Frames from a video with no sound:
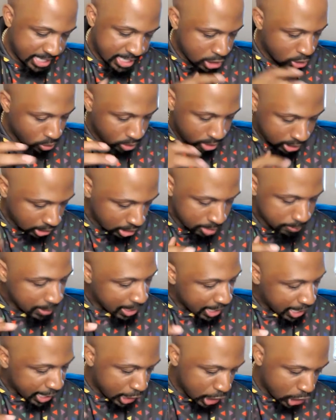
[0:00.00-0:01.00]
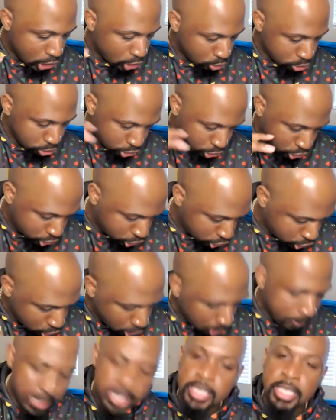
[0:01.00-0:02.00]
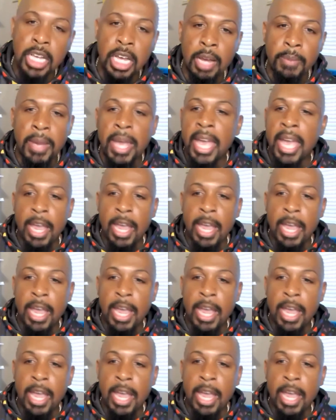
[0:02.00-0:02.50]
he's gonna come, he's gonna scoop us up.